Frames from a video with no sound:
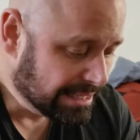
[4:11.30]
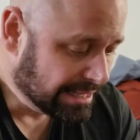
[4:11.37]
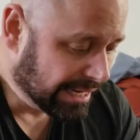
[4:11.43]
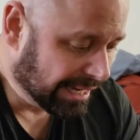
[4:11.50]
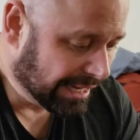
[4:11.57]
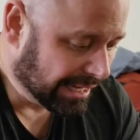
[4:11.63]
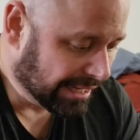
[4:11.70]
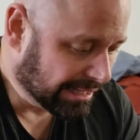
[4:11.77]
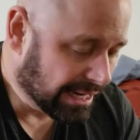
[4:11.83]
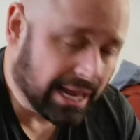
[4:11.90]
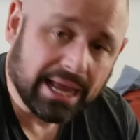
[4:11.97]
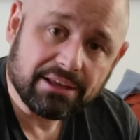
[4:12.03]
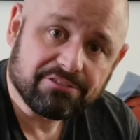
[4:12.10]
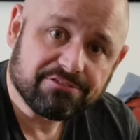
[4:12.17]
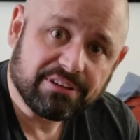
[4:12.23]
And
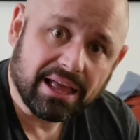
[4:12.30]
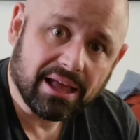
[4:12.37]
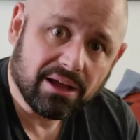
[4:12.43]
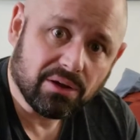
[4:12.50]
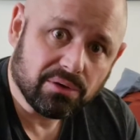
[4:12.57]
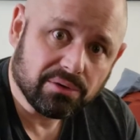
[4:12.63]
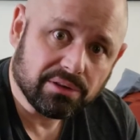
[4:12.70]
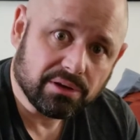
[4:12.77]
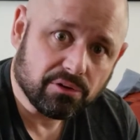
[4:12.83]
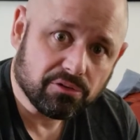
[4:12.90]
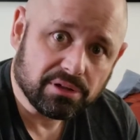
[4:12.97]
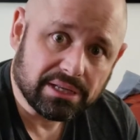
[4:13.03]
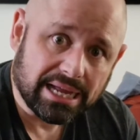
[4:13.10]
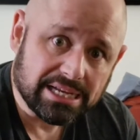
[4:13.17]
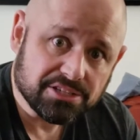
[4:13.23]
I found that over the
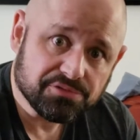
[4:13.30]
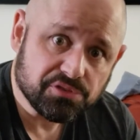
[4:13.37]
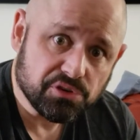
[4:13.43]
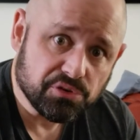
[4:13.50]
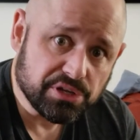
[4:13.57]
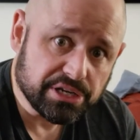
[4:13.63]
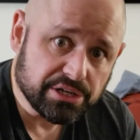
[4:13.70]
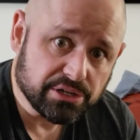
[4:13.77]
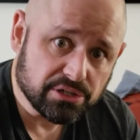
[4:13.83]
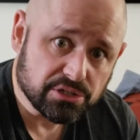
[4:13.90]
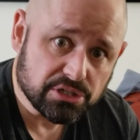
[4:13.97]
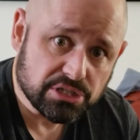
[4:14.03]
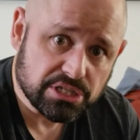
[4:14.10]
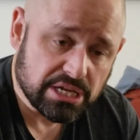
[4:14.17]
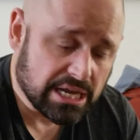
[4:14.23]
last few
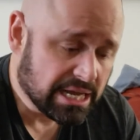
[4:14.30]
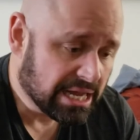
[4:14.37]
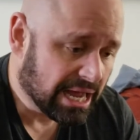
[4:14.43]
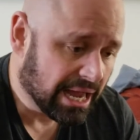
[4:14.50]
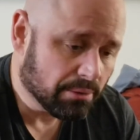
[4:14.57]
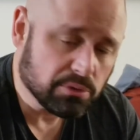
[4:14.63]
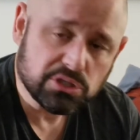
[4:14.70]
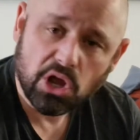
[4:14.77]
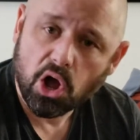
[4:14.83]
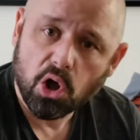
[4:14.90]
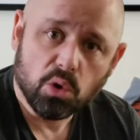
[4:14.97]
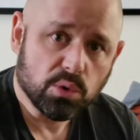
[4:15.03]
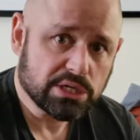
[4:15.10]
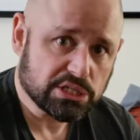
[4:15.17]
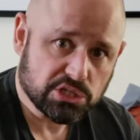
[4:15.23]
years, I was
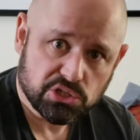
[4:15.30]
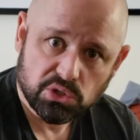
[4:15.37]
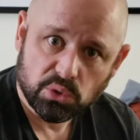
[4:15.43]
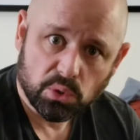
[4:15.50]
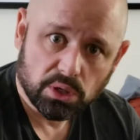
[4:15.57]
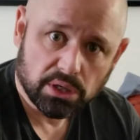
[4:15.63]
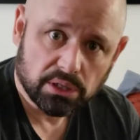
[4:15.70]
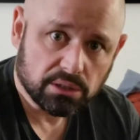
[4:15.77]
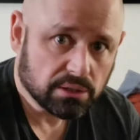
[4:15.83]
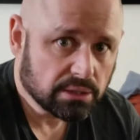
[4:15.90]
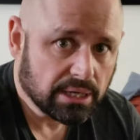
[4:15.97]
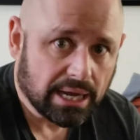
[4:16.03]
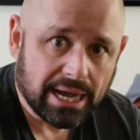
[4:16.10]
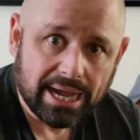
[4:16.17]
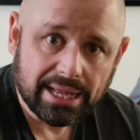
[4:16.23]
always sore.
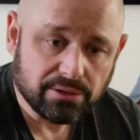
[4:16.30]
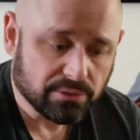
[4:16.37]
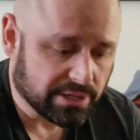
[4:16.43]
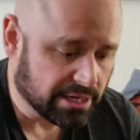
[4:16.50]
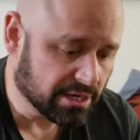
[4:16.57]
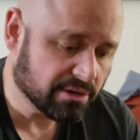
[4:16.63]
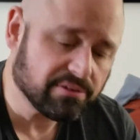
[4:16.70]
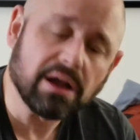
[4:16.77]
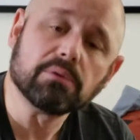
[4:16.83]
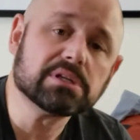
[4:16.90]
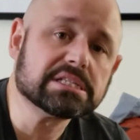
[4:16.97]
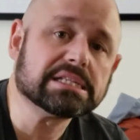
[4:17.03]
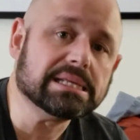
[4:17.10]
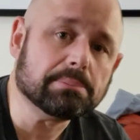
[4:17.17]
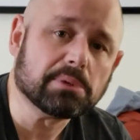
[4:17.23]
I don't care if I was
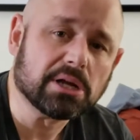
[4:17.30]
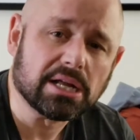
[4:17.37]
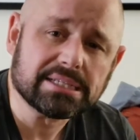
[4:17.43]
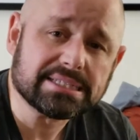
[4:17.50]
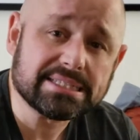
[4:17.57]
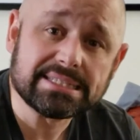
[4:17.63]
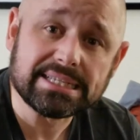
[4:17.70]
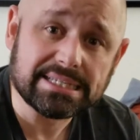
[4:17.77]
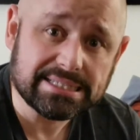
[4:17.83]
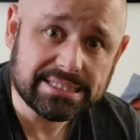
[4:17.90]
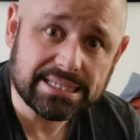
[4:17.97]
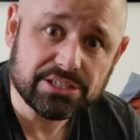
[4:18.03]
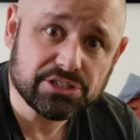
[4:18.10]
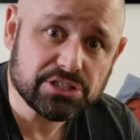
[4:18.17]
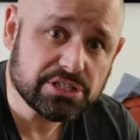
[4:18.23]
sleeping on 6
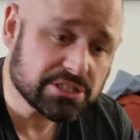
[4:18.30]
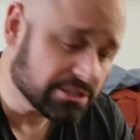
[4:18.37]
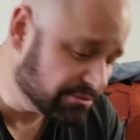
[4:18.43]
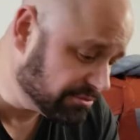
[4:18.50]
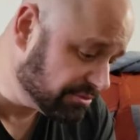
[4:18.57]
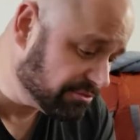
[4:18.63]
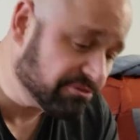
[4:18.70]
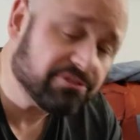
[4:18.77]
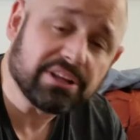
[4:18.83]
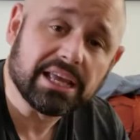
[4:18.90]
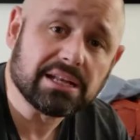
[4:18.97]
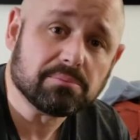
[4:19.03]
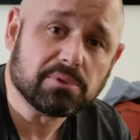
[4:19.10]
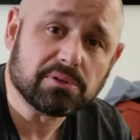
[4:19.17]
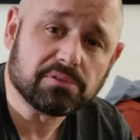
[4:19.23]
inches of
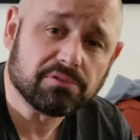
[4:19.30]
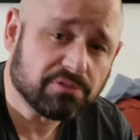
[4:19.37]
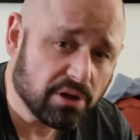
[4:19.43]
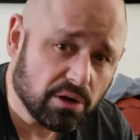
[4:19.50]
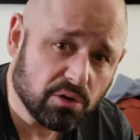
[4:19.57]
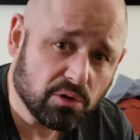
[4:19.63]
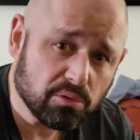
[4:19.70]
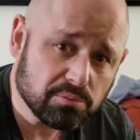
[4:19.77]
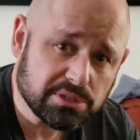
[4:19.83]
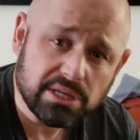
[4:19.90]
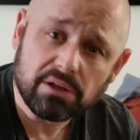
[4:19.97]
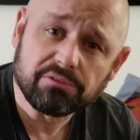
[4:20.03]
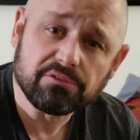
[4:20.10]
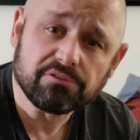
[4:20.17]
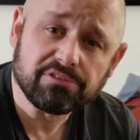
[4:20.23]
inflatable foam,
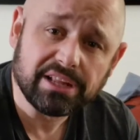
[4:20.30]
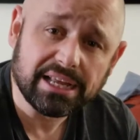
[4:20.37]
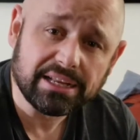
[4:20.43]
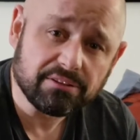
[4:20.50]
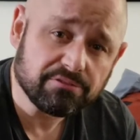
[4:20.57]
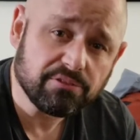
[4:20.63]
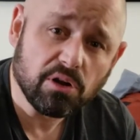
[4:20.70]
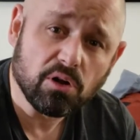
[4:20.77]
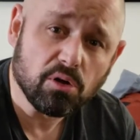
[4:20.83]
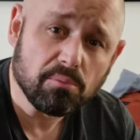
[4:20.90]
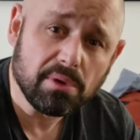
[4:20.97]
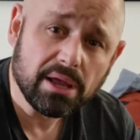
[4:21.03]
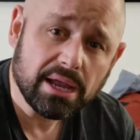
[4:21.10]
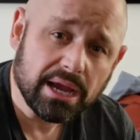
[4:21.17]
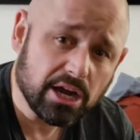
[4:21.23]
self-inflating
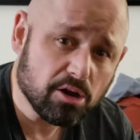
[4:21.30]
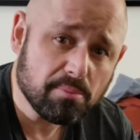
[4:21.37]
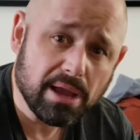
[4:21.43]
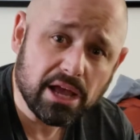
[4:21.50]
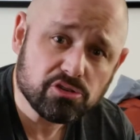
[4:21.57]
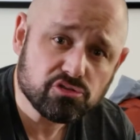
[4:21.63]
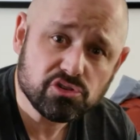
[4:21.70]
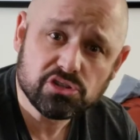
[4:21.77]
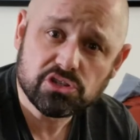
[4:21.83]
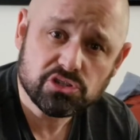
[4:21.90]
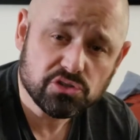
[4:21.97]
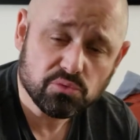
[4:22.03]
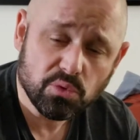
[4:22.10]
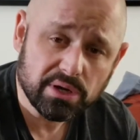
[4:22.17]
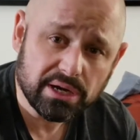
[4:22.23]
foam, air mattresses
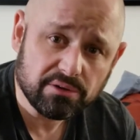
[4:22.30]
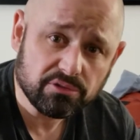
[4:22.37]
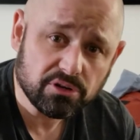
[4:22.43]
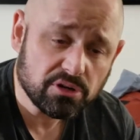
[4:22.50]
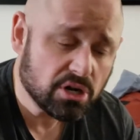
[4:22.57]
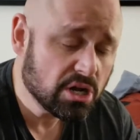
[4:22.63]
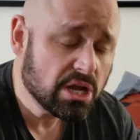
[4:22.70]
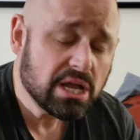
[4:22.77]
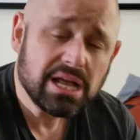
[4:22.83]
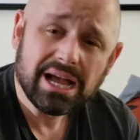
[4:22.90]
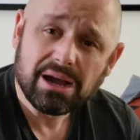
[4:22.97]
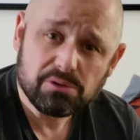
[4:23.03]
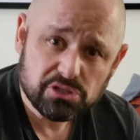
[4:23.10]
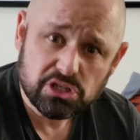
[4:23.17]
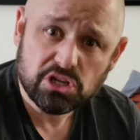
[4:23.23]
or whatever. I
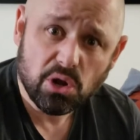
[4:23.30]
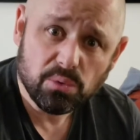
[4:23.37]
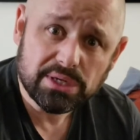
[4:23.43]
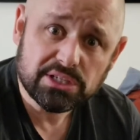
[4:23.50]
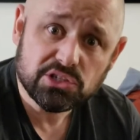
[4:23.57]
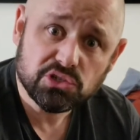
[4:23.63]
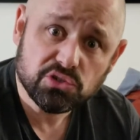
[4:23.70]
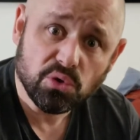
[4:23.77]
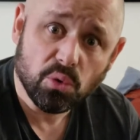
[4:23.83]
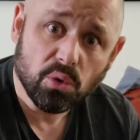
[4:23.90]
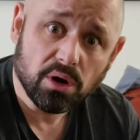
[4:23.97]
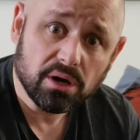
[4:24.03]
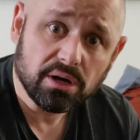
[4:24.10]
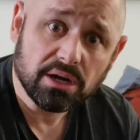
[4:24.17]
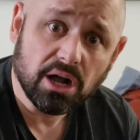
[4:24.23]
was just always
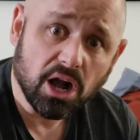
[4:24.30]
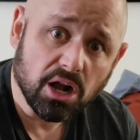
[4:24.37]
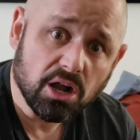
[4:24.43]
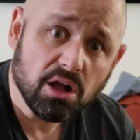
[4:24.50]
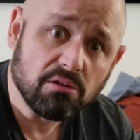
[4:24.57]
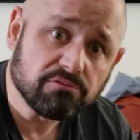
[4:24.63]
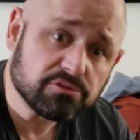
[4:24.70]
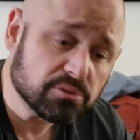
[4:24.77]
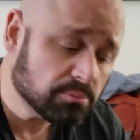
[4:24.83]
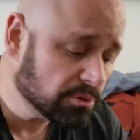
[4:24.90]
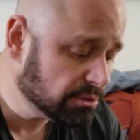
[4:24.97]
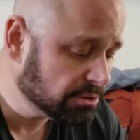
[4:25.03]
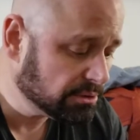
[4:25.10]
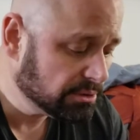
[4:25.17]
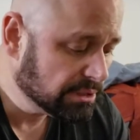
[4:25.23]
sore and
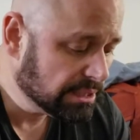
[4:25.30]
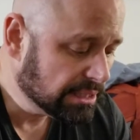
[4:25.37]
uncomfortable.